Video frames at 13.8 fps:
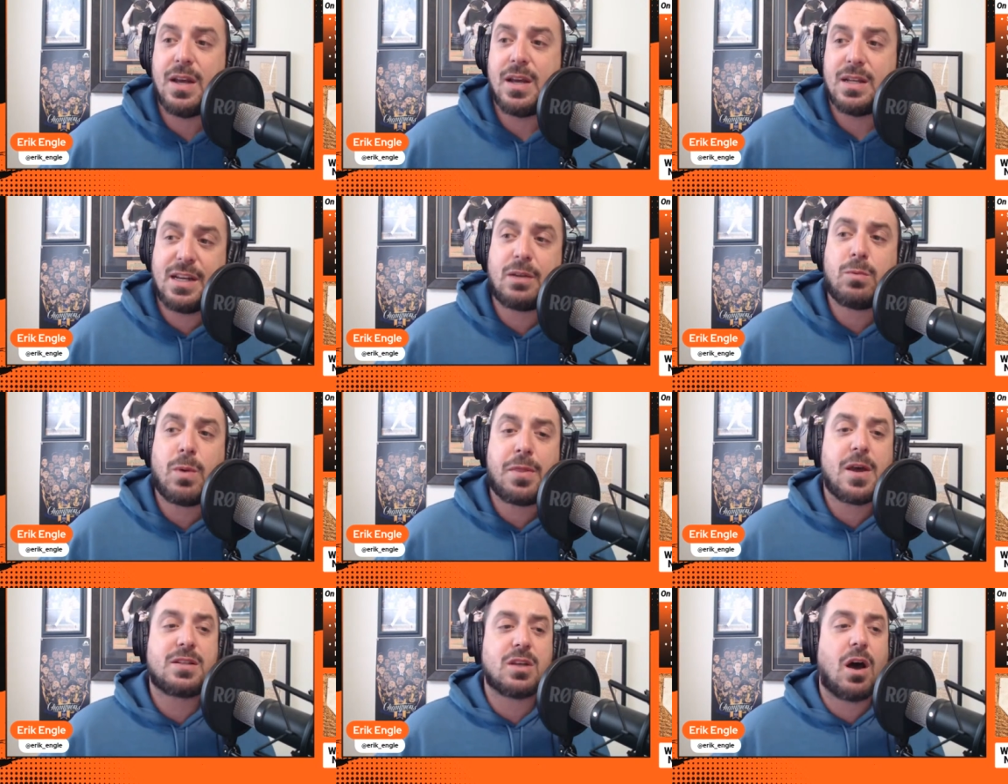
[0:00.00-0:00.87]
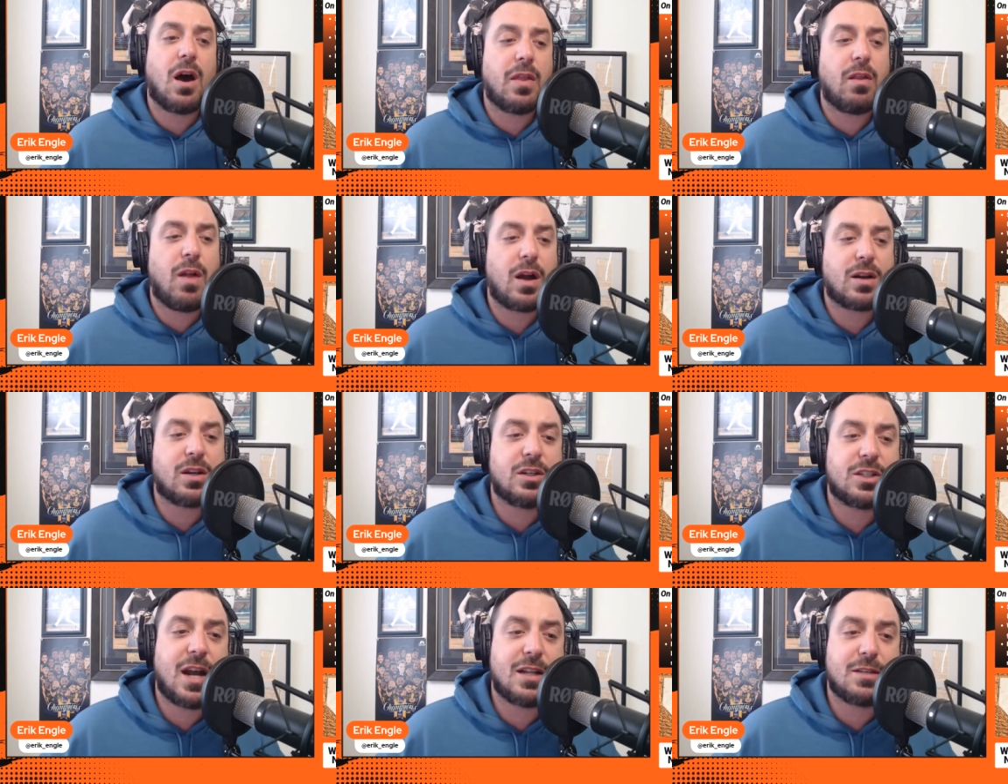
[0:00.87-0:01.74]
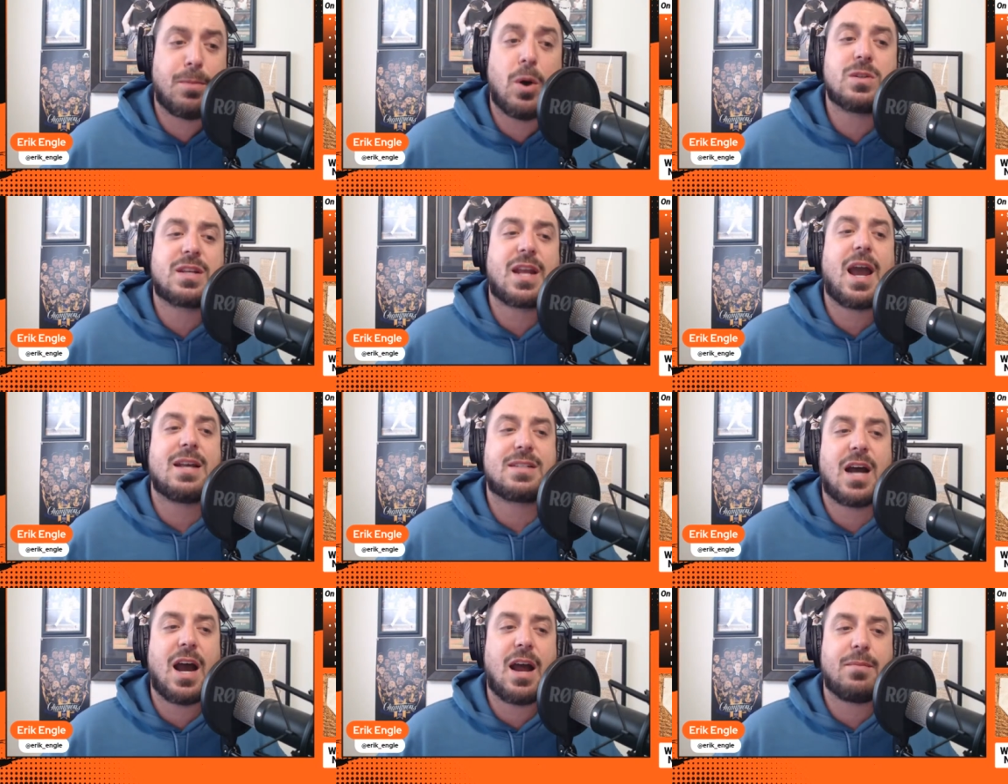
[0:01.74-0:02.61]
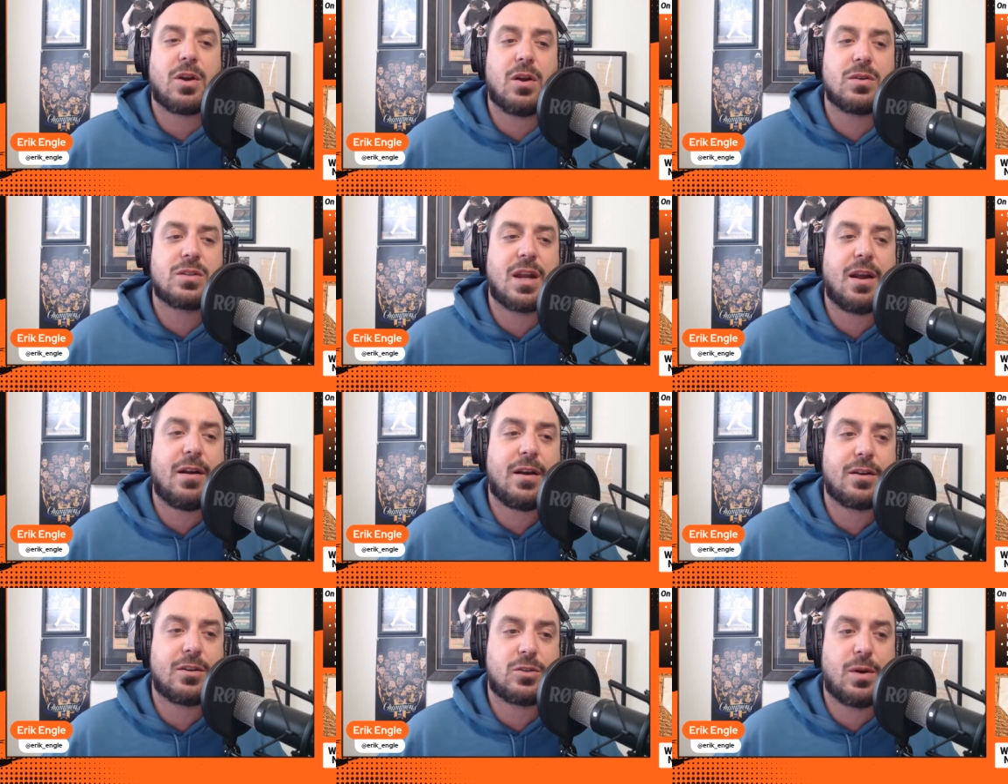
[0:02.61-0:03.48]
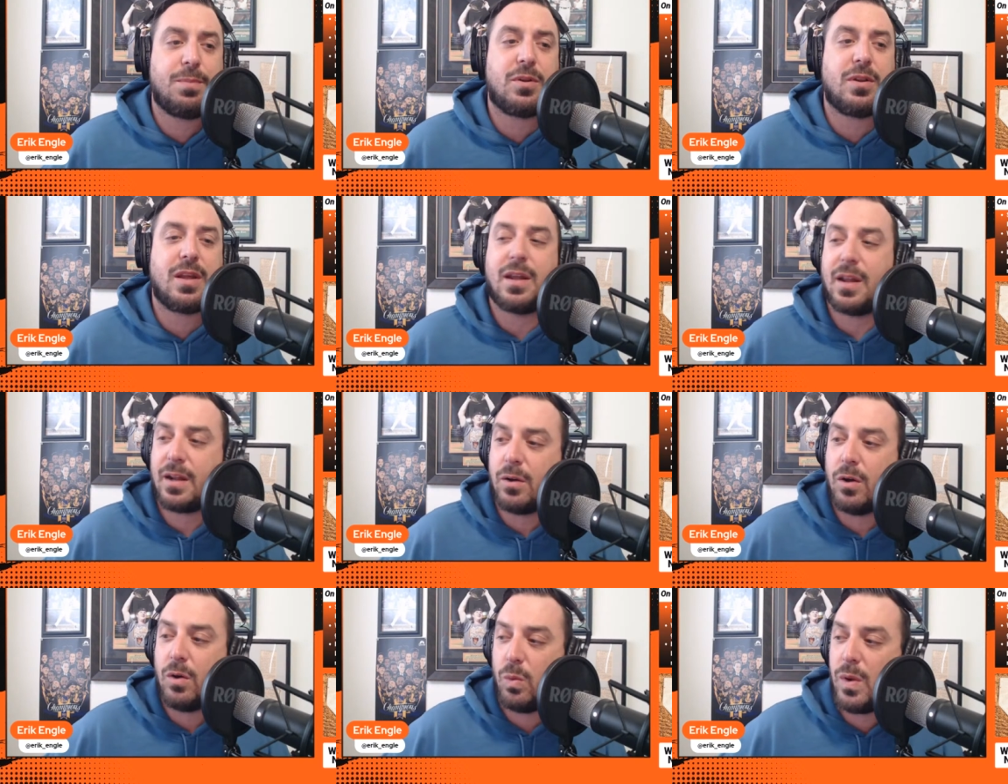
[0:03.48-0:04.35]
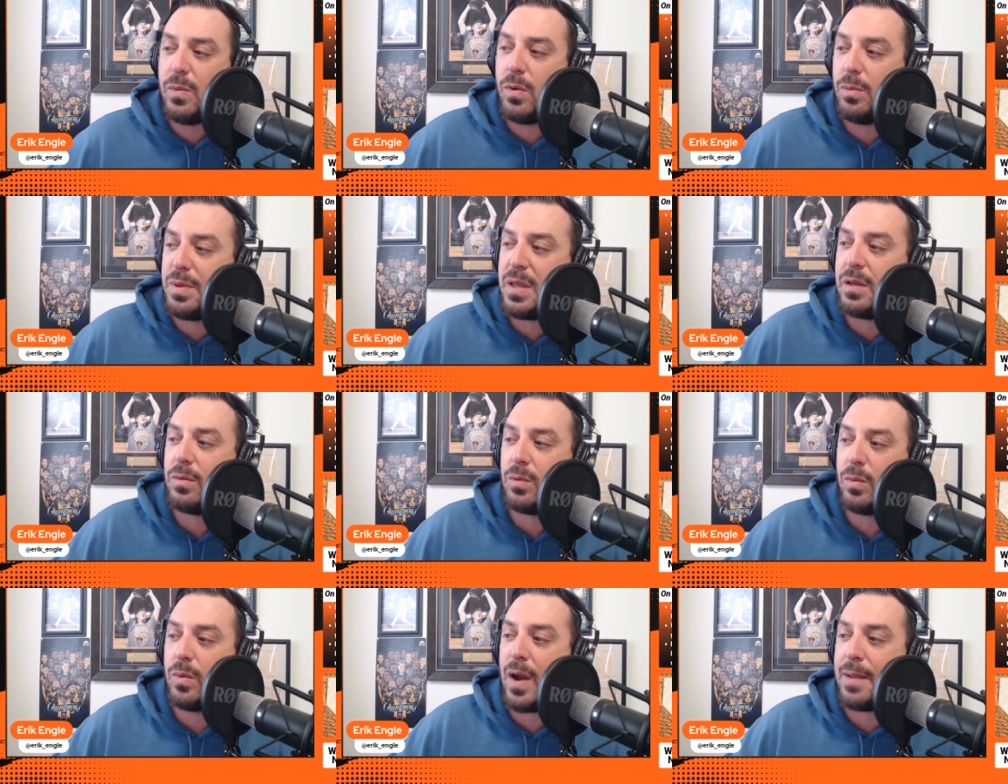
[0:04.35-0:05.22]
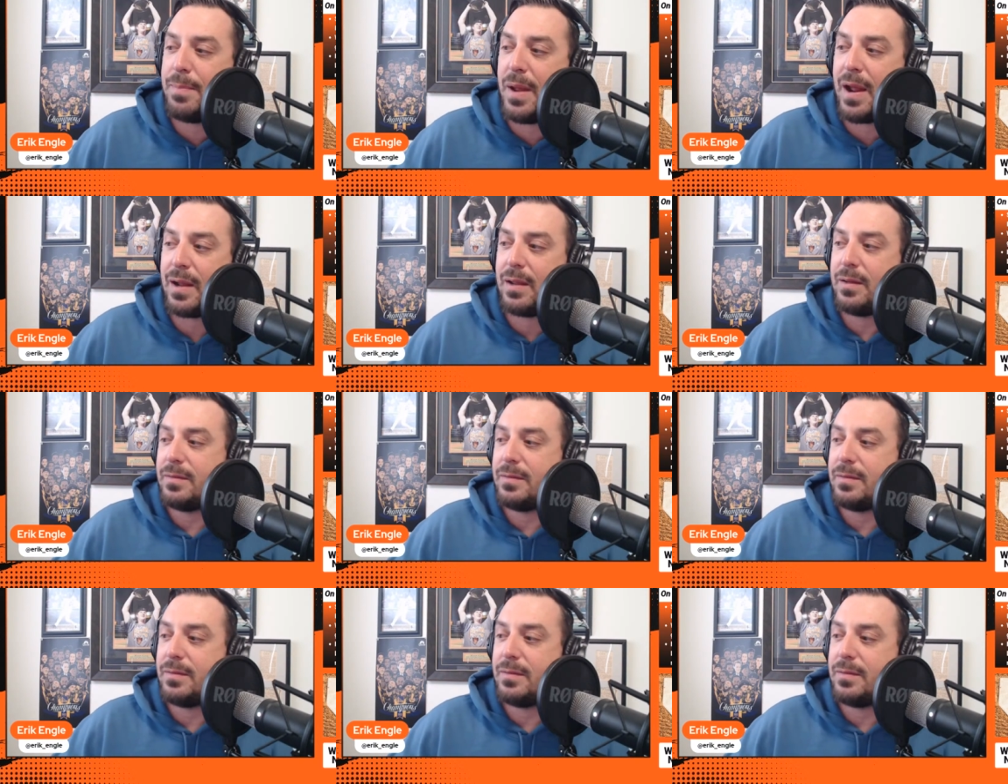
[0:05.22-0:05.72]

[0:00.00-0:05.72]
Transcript: Stick with us on the Locked On Giants postcast. I'm your host, Eric E. Engel. We will be right back.